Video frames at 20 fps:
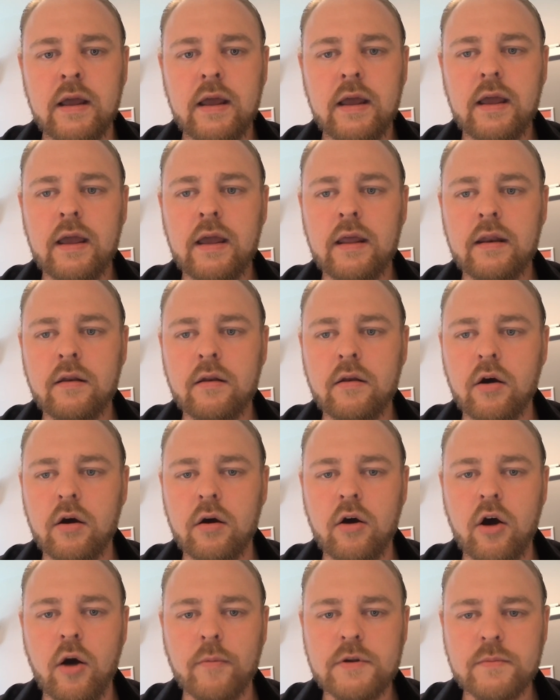in
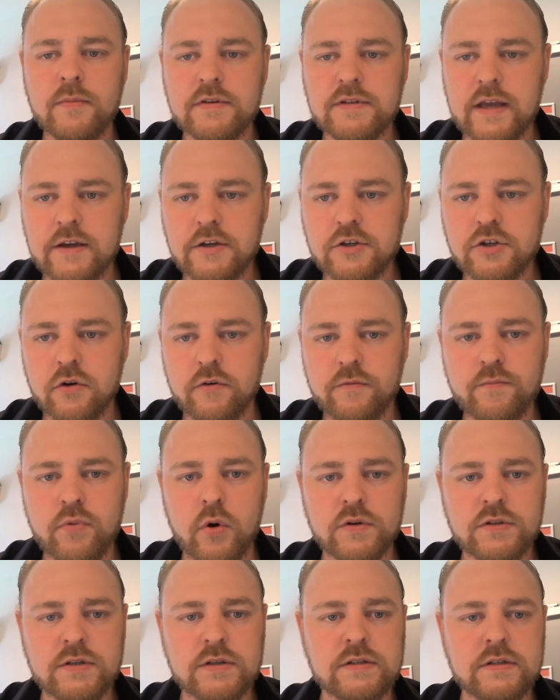optimization of
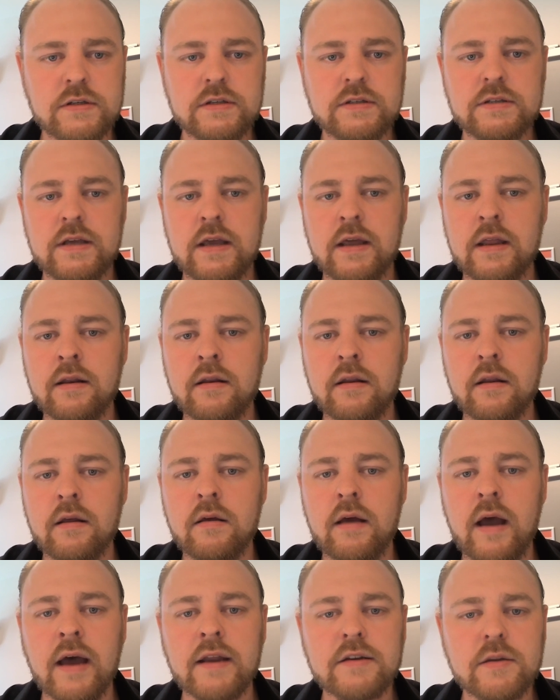processes, and
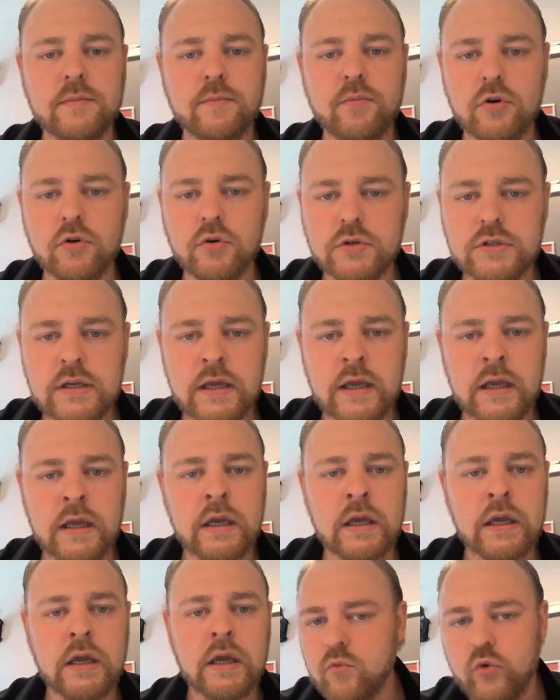
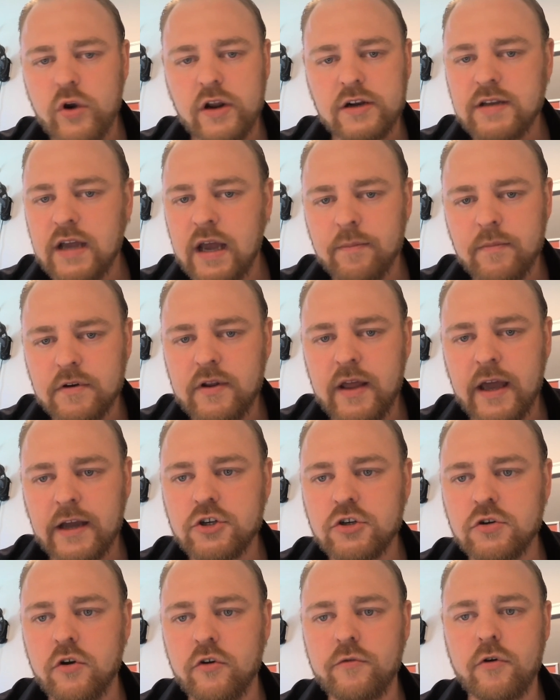anti-polluting, real-time
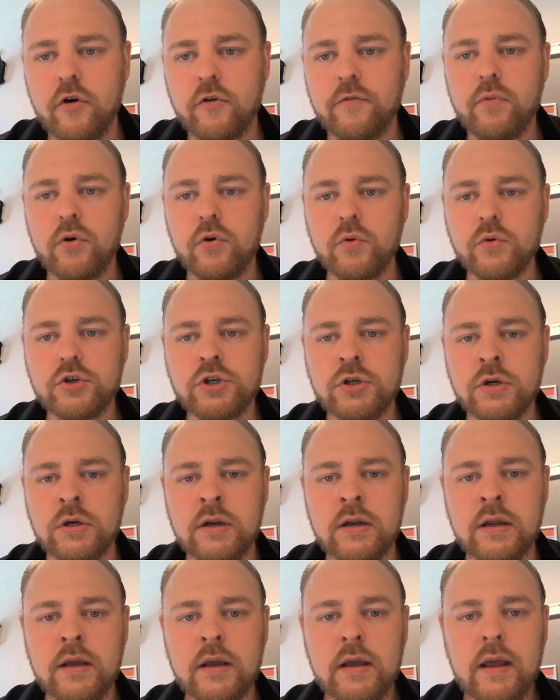detection of
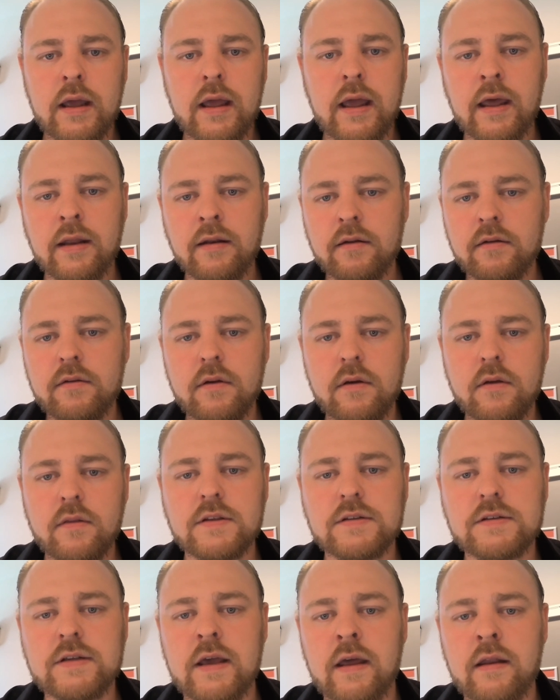pollution. And
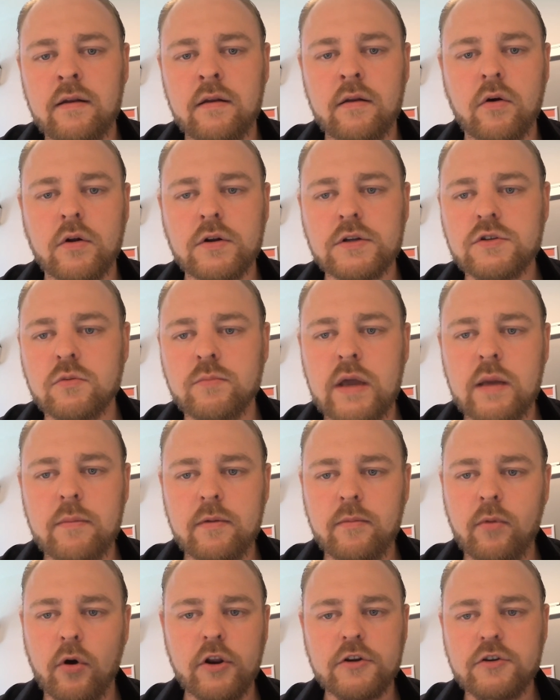this can also
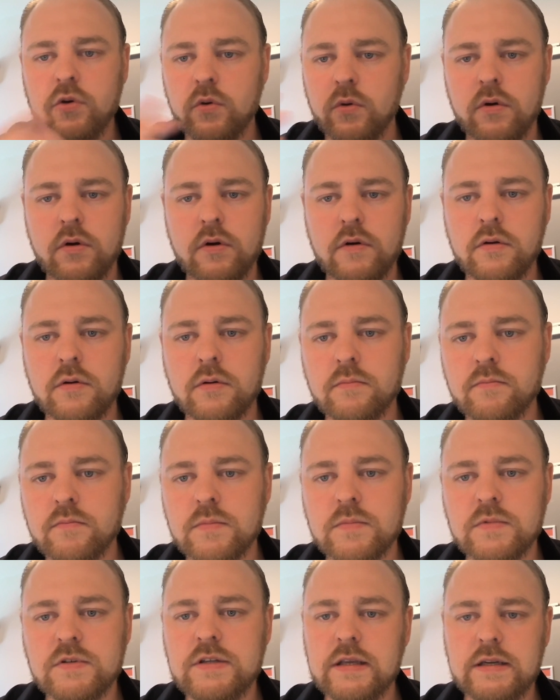maybe monitor
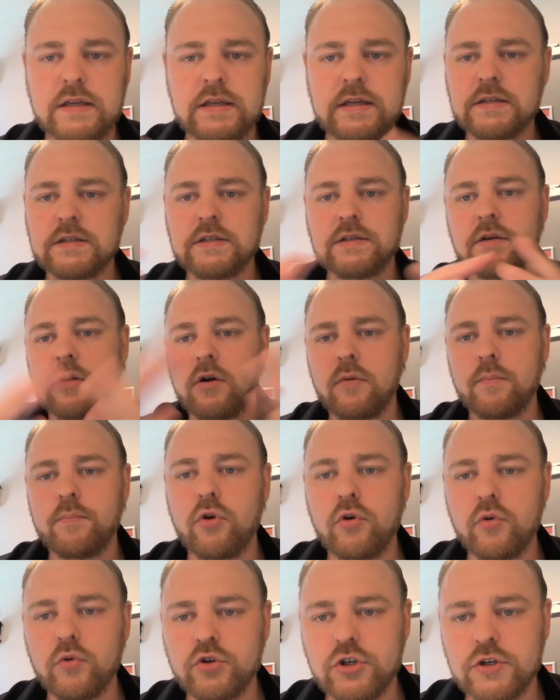cities'
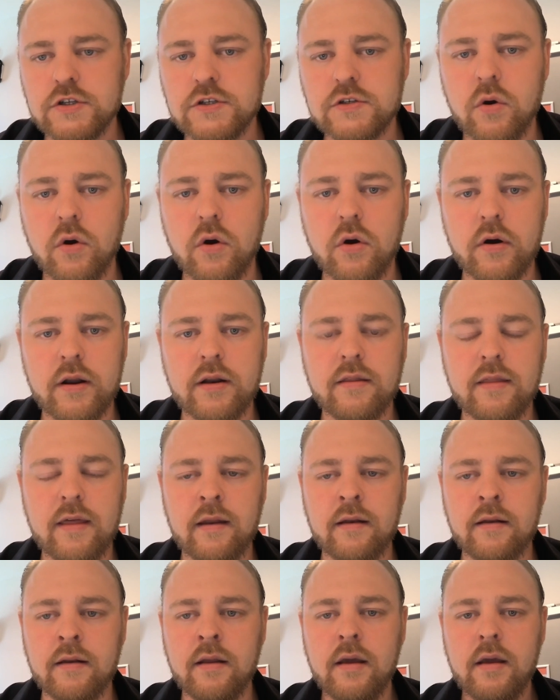pollution score, and
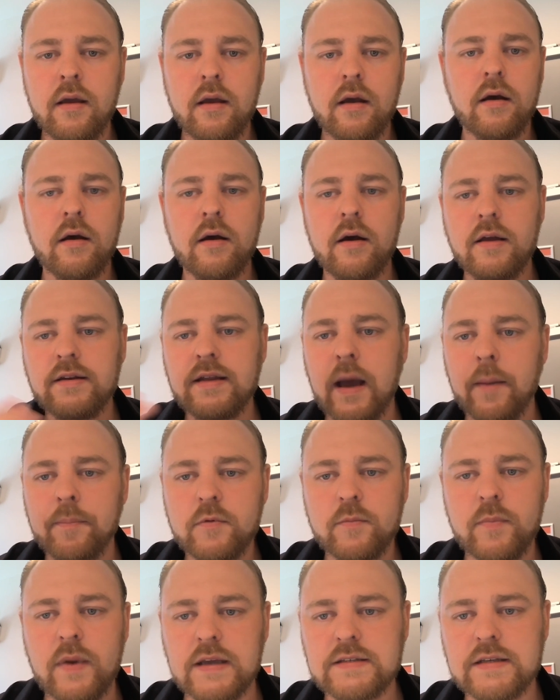then
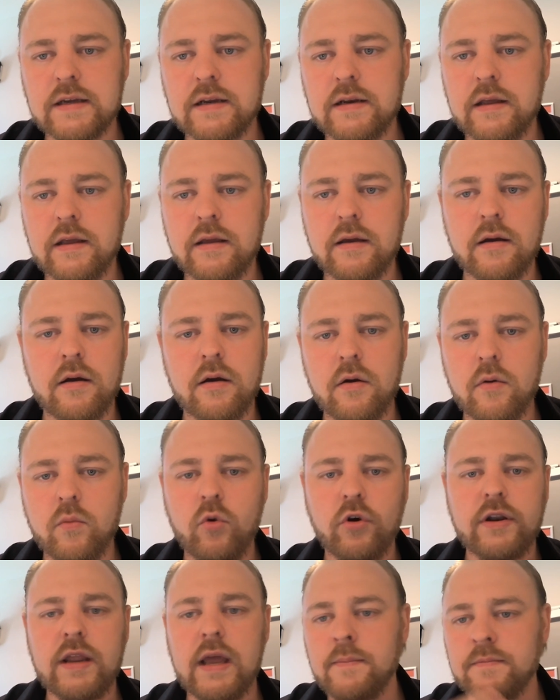adapt basically
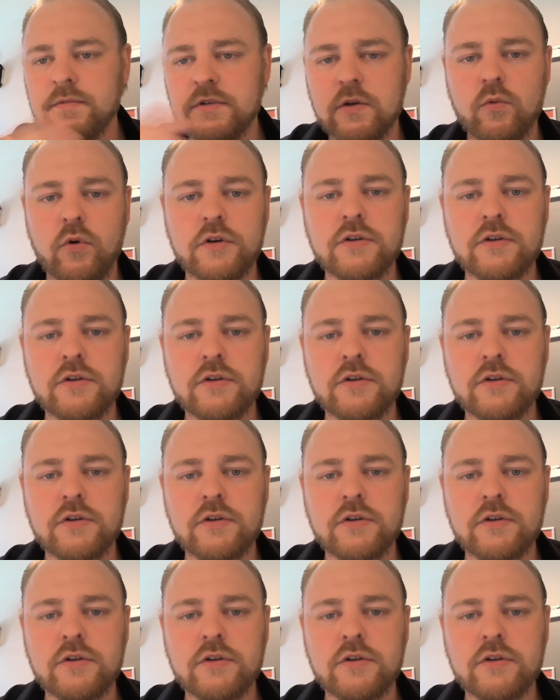what happens at what